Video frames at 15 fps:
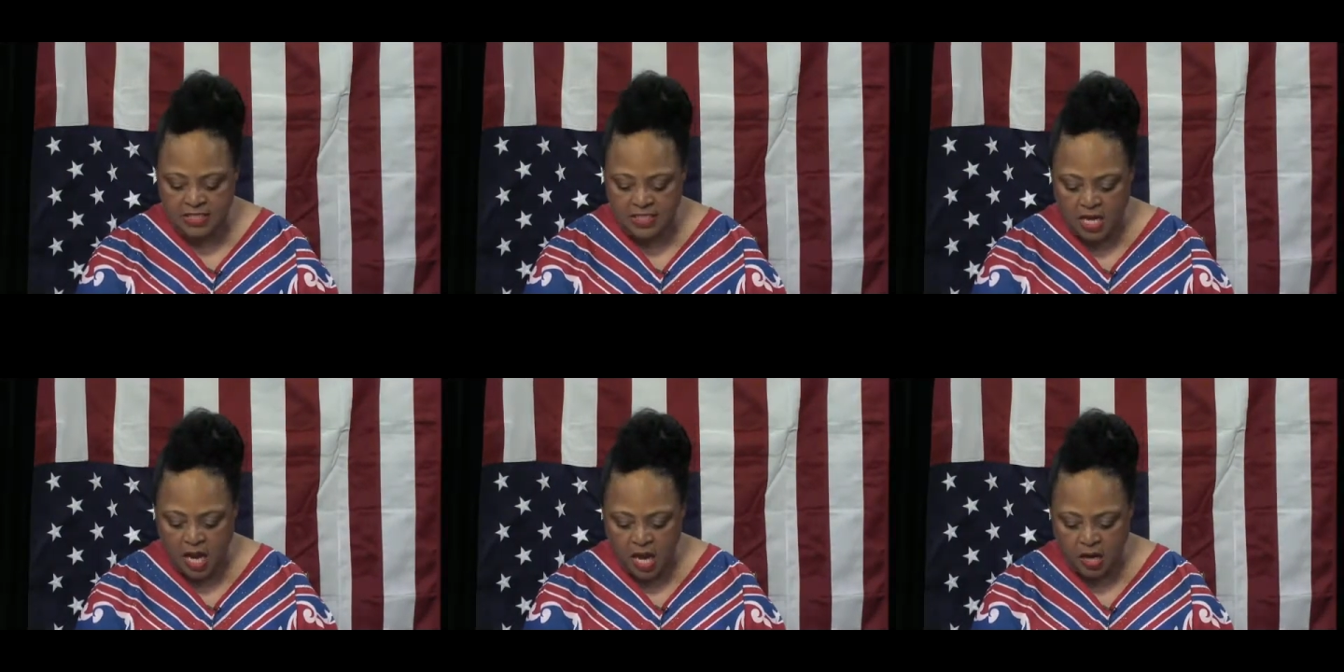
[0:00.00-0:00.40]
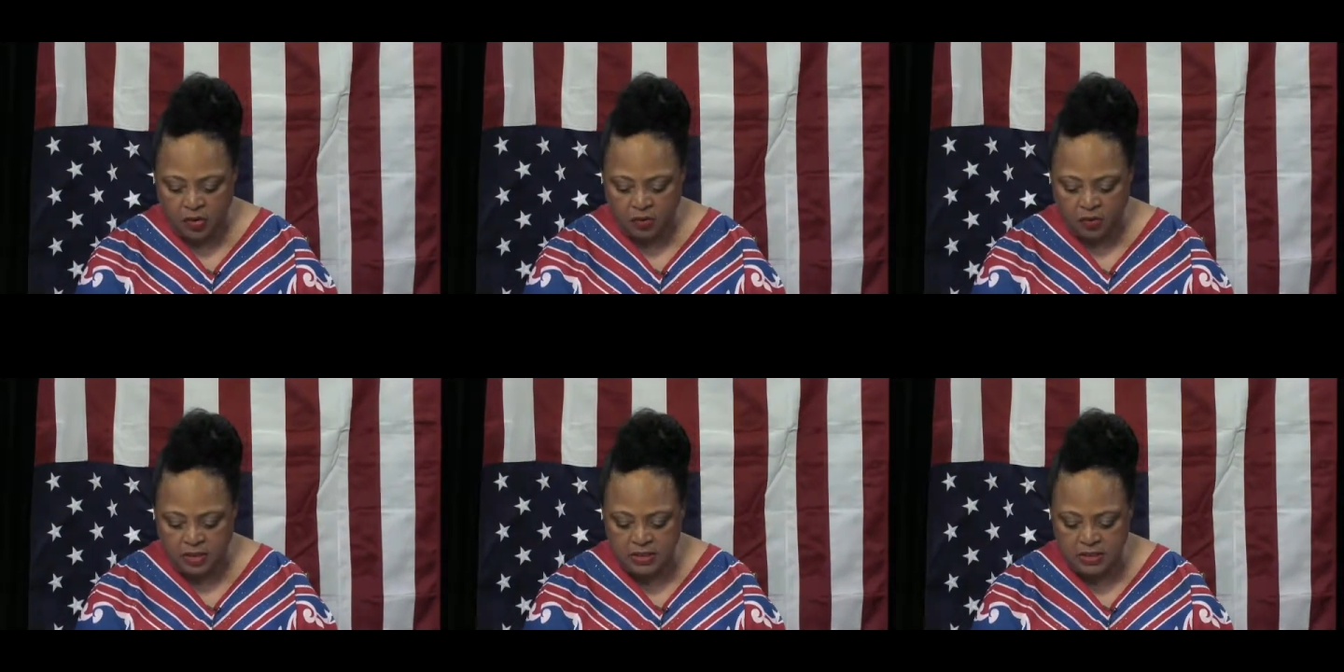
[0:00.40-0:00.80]

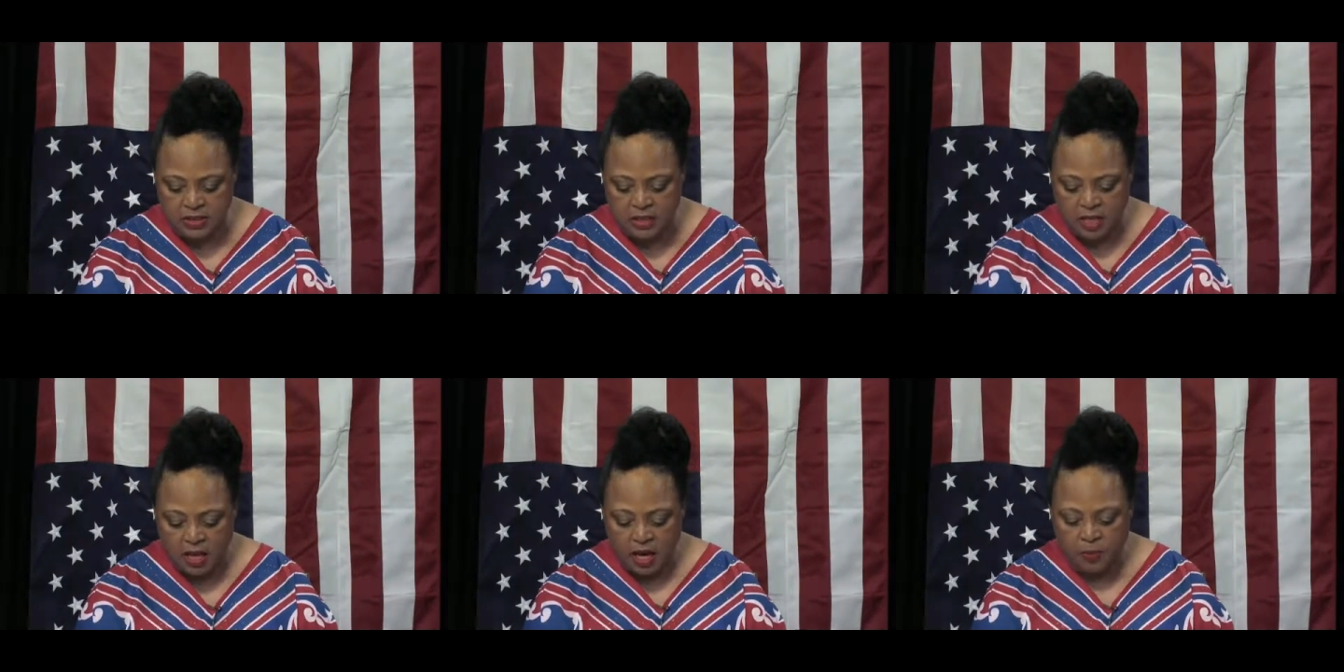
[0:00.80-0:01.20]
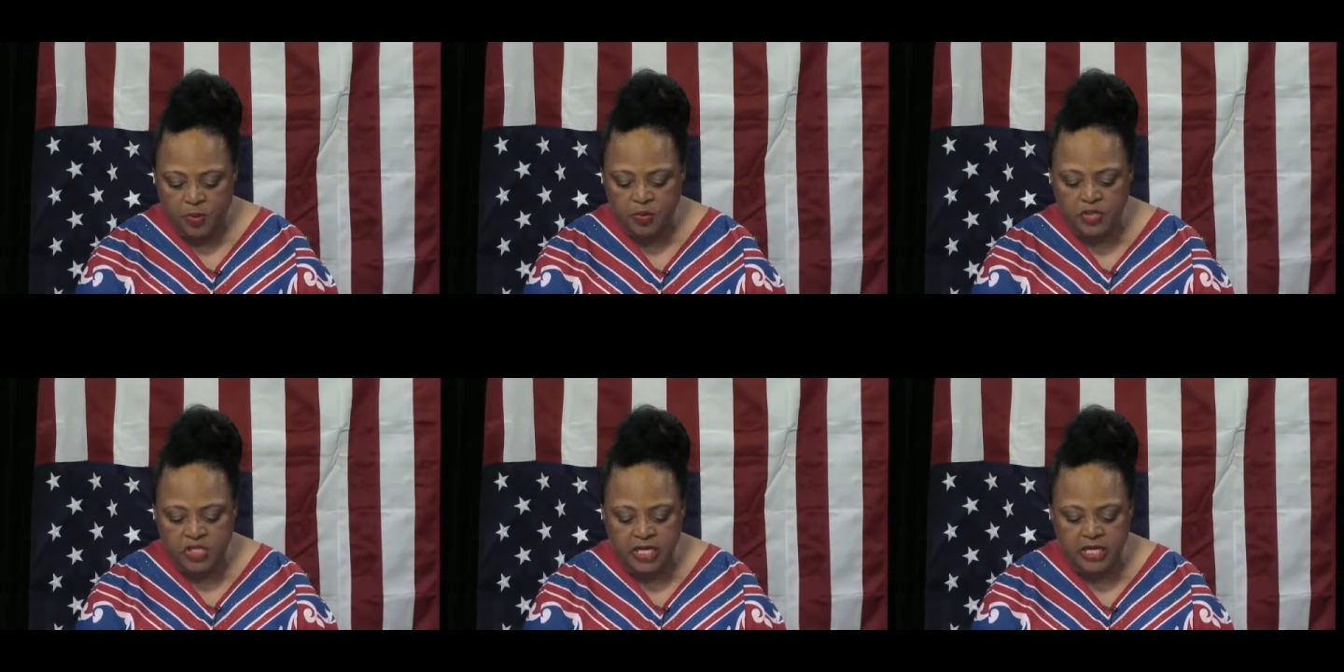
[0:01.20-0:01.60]
Congress,
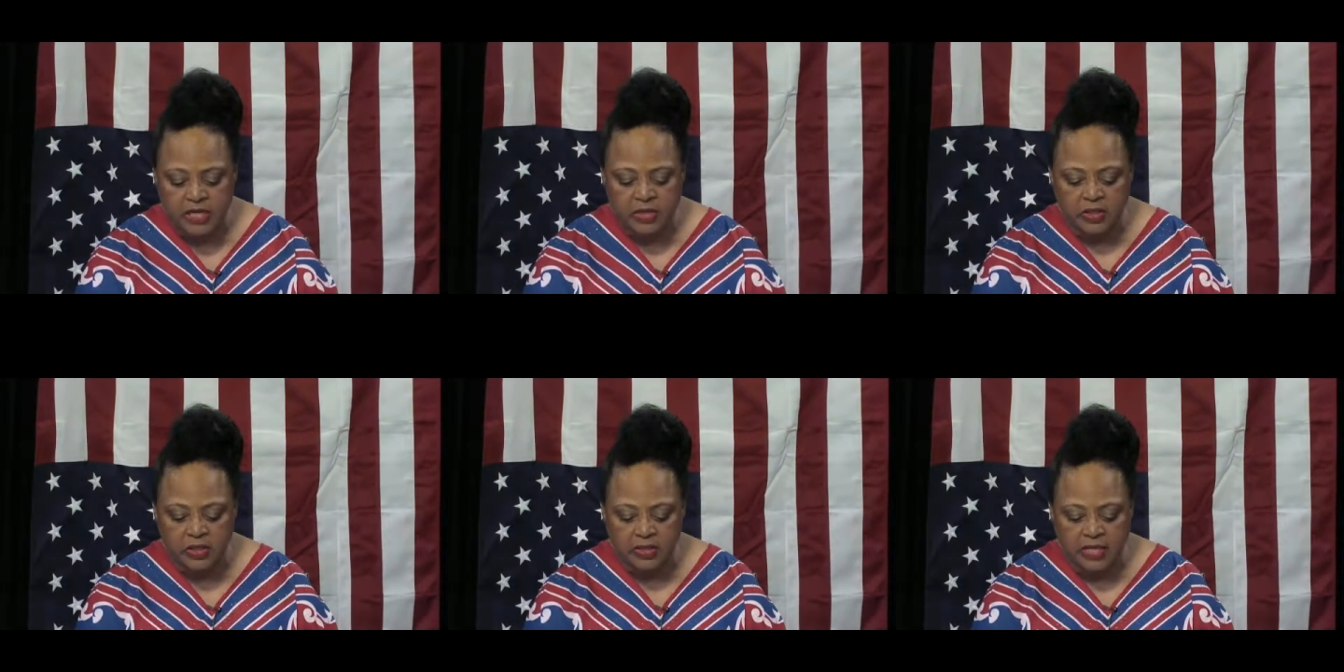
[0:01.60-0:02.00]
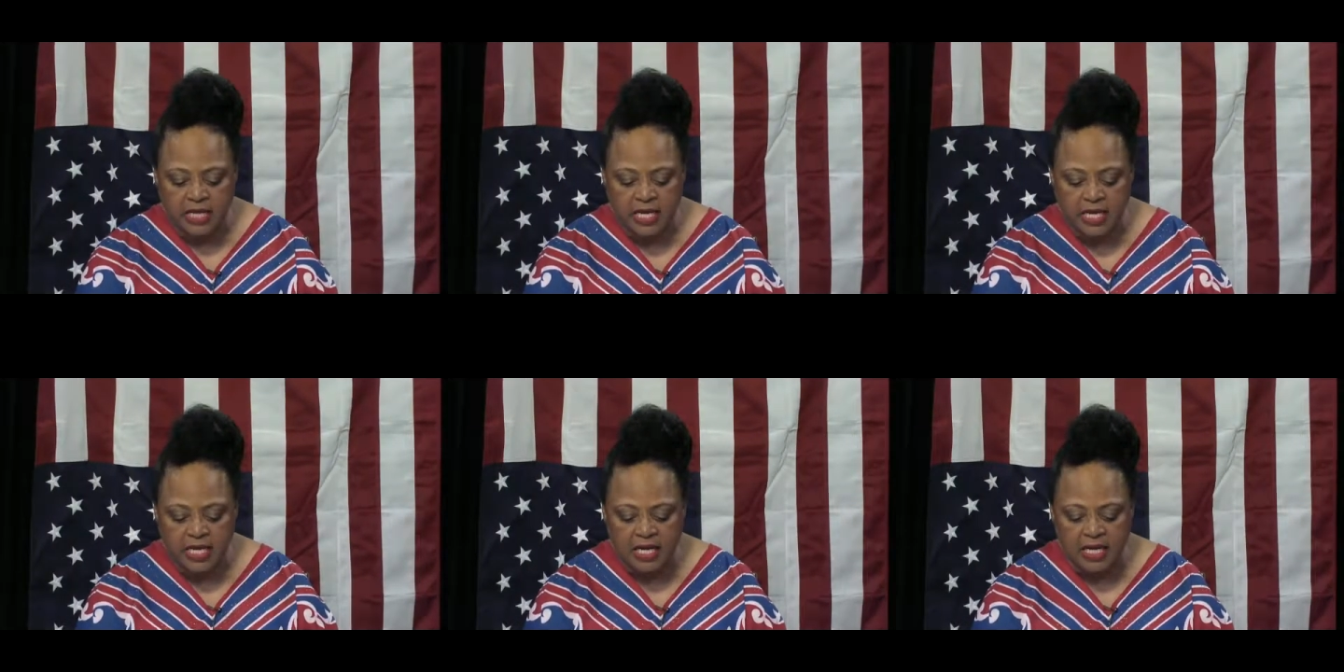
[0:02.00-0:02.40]

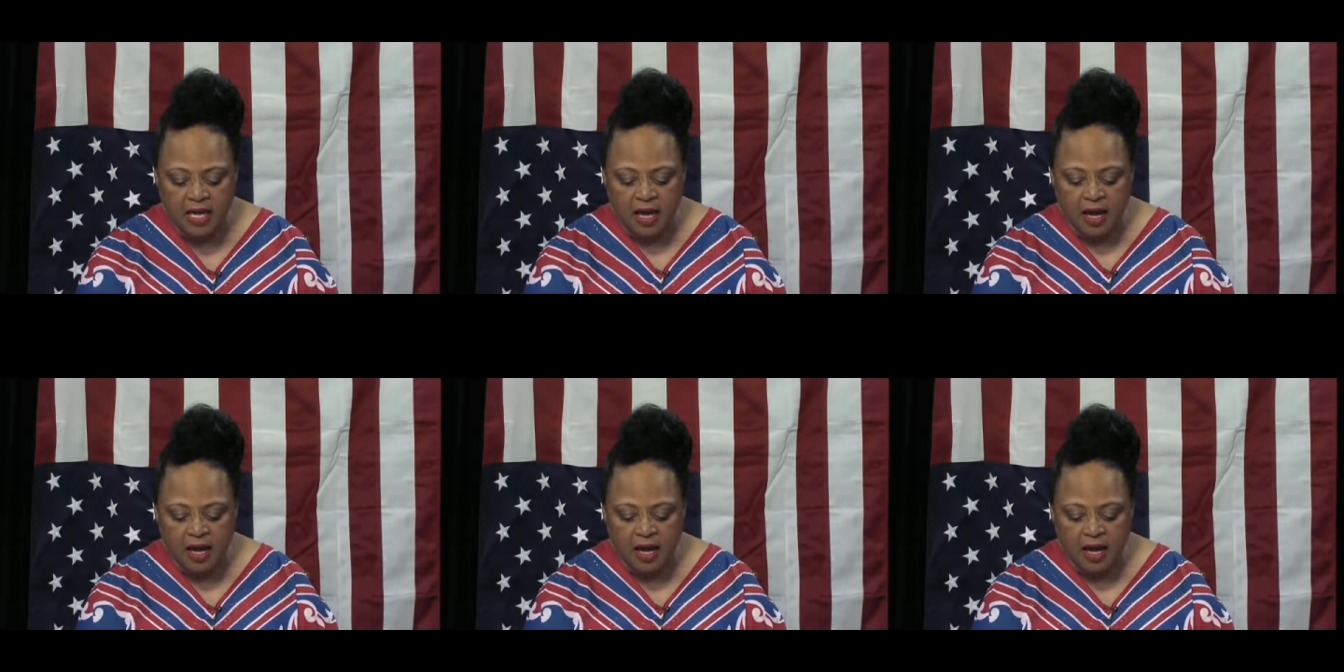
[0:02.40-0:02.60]
particularly